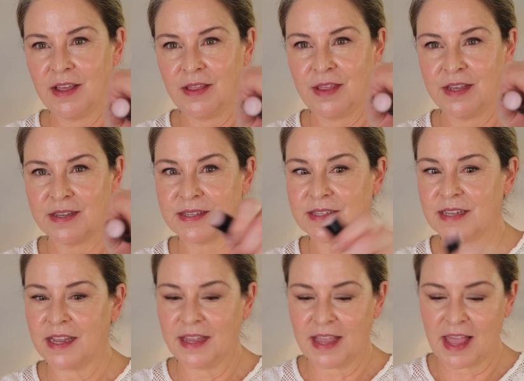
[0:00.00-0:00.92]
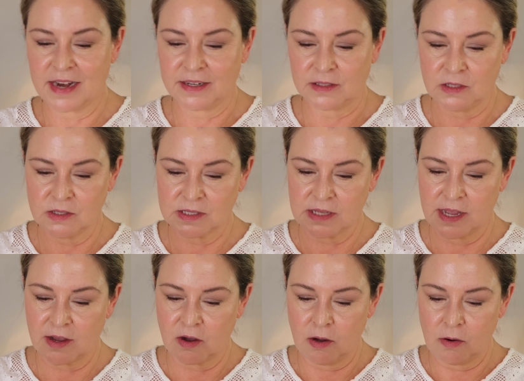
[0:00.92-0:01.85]
This, again, it looks
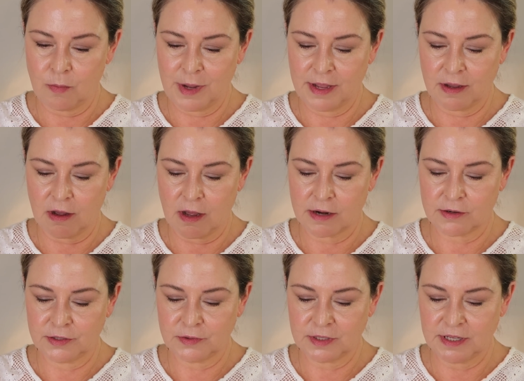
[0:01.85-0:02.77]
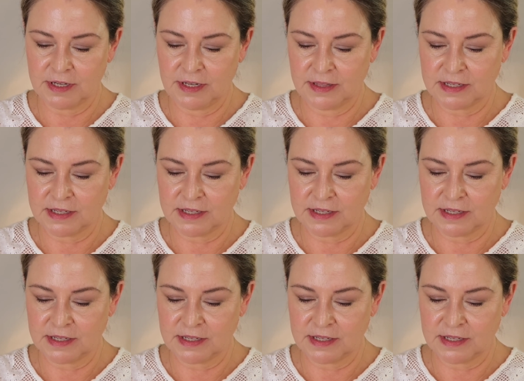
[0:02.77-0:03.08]
like, oh my god, are you kidding?